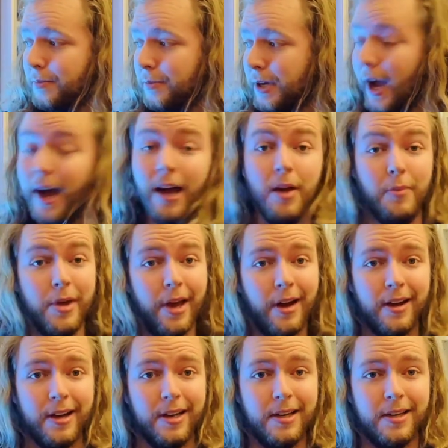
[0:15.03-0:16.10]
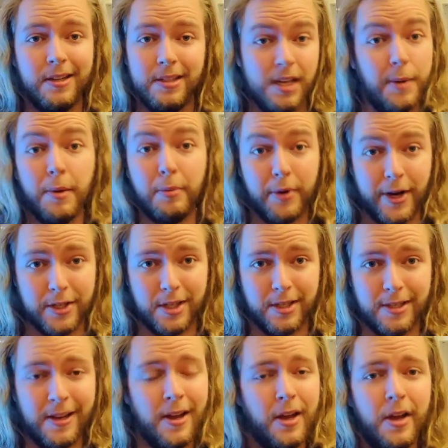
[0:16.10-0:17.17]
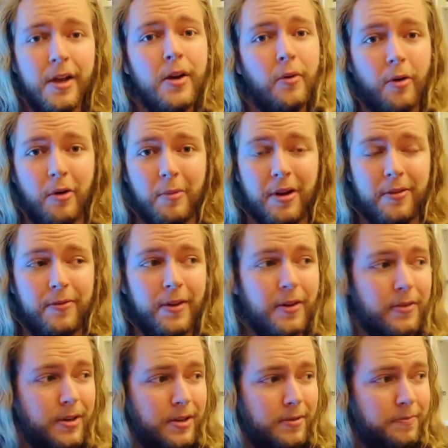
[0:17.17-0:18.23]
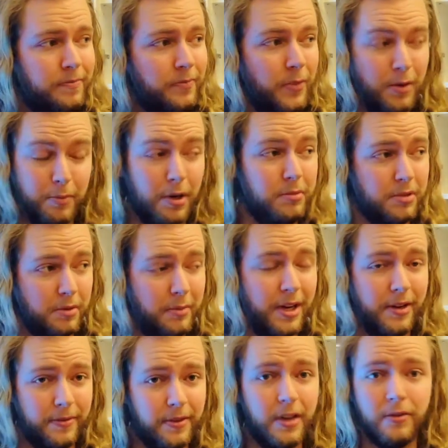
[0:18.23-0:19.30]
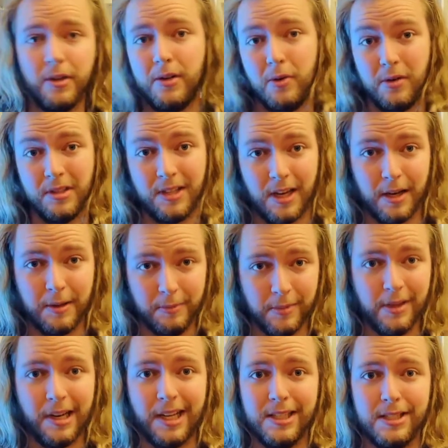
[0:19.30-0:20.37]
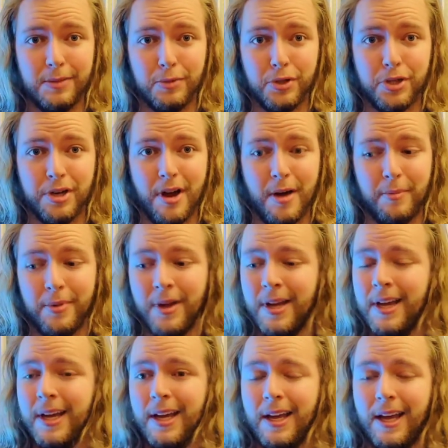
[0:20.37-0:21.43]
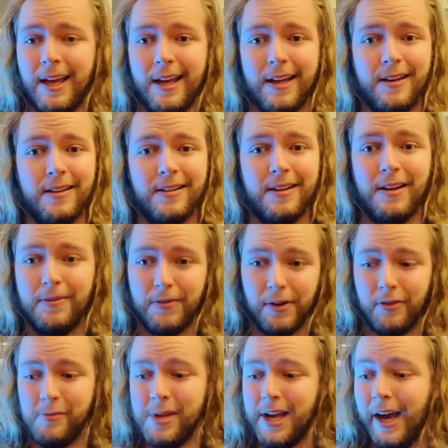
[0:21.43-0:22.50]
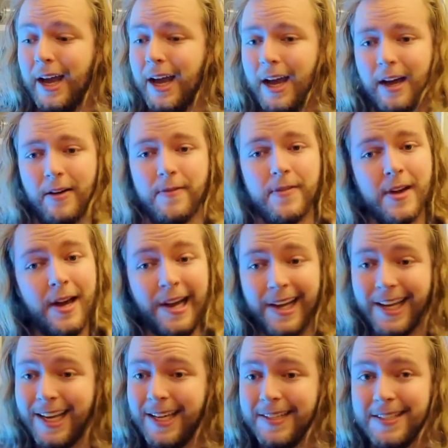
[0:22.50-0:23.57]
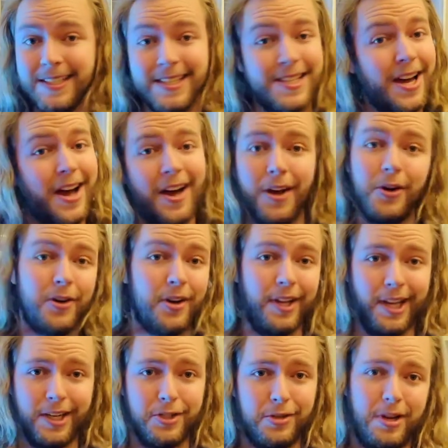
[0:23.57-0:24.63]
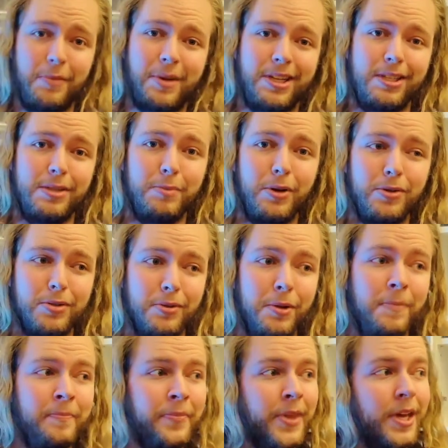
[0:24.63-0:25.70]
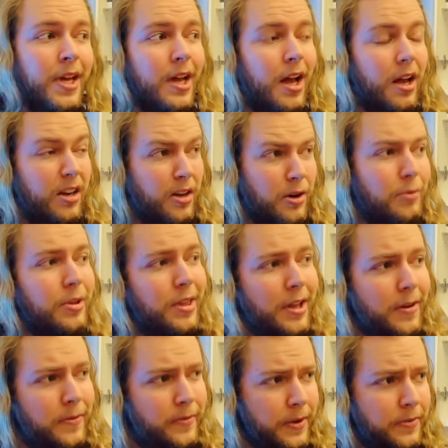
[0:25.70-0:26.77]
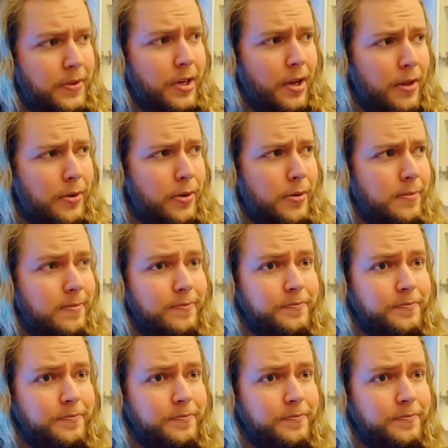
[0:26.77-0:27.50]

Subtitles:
guy behind Saberproject, one of my favorite, well probably my favorite all-time lightsaber shop. And in front of me I have his entire collection at my disposal, along with like 50 other,